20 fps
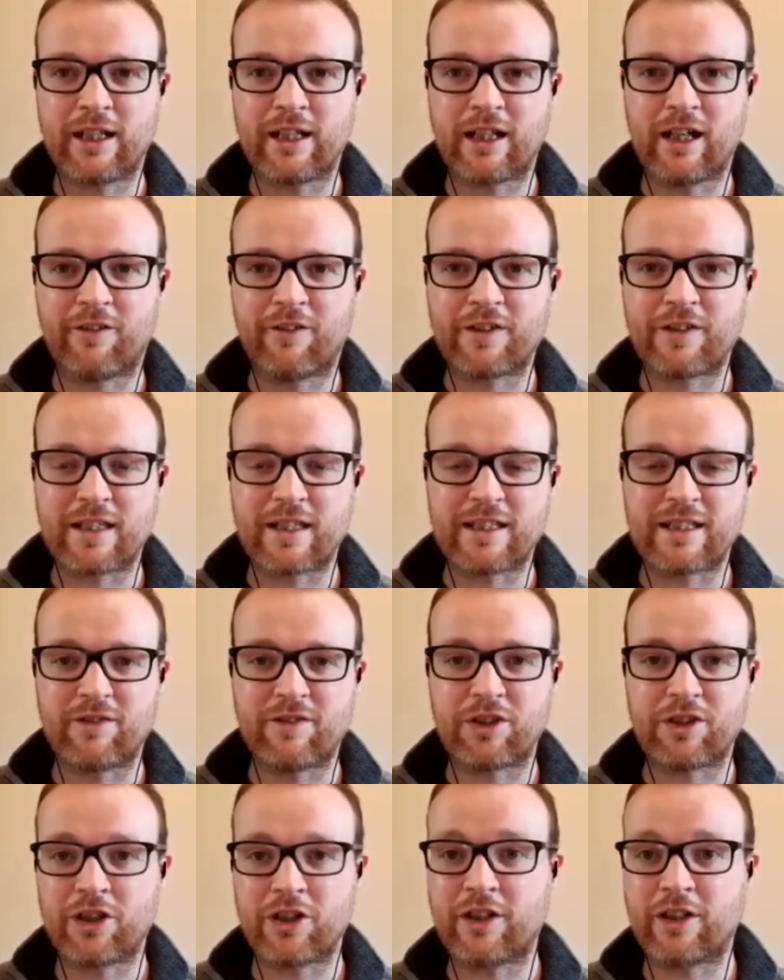Kickoff is at
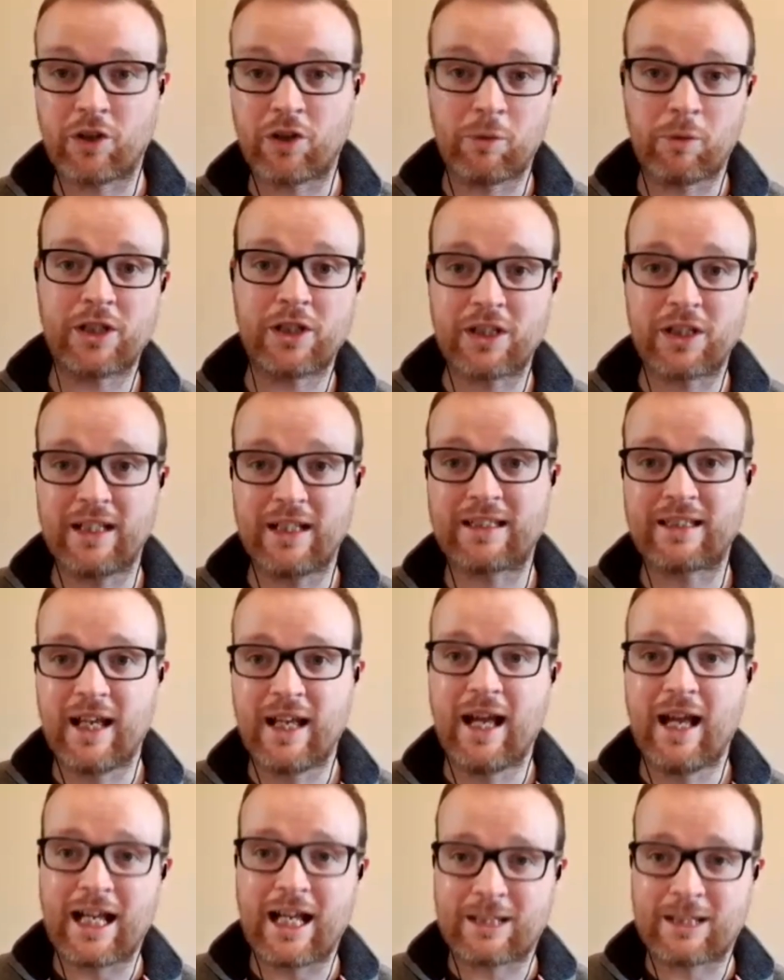7:30. If you're watching this
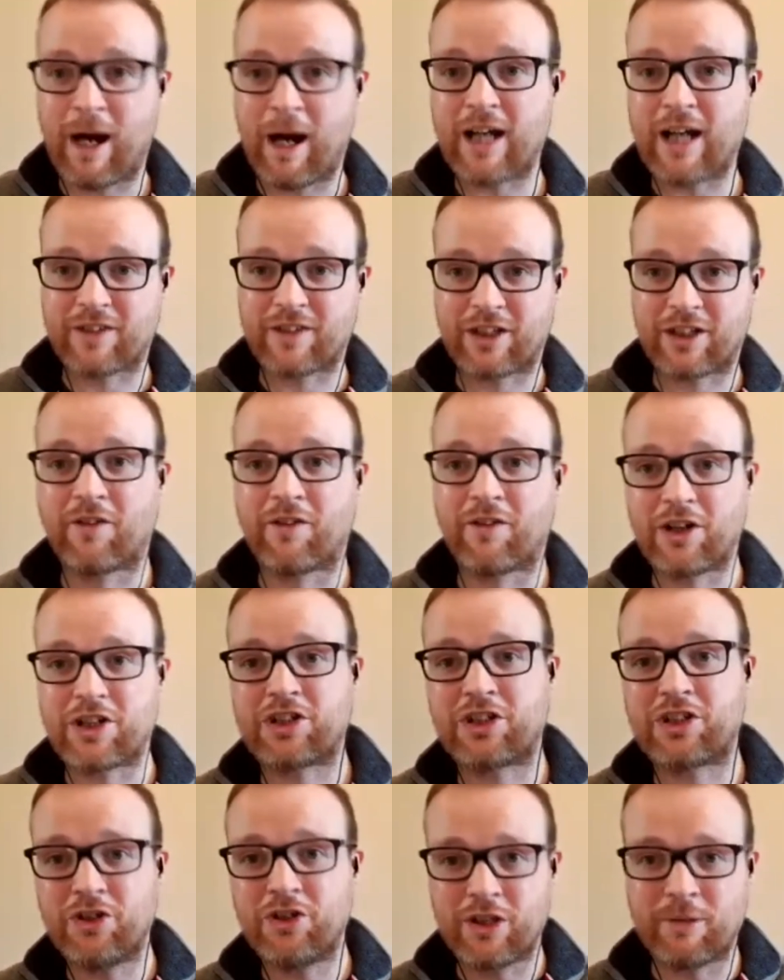as part of the
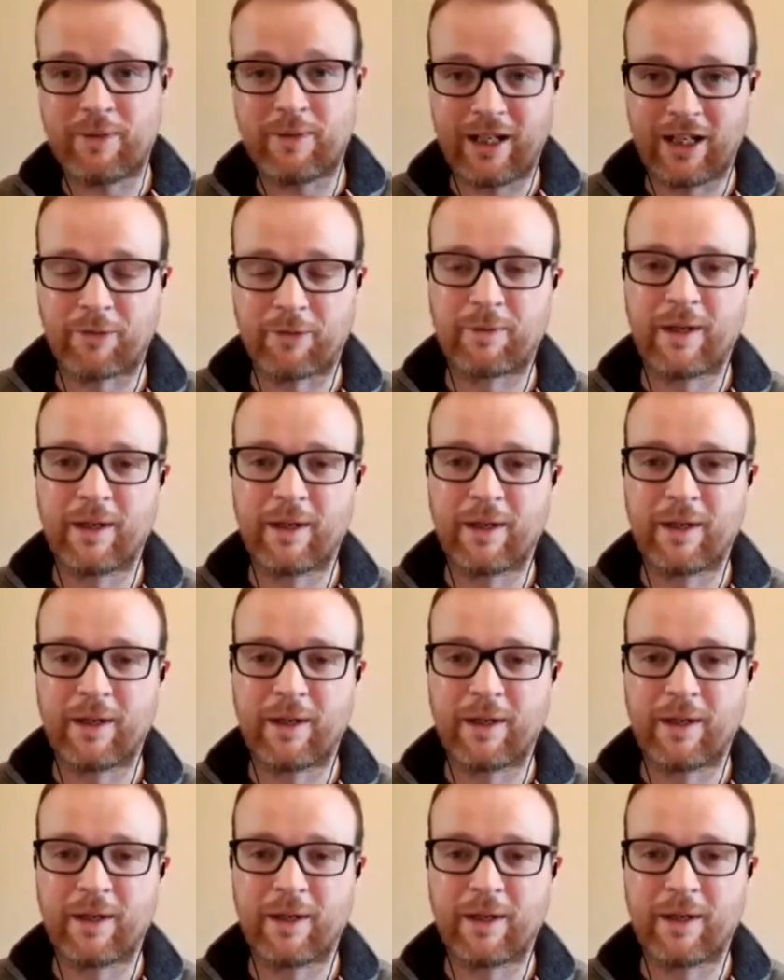coverage to the build-up,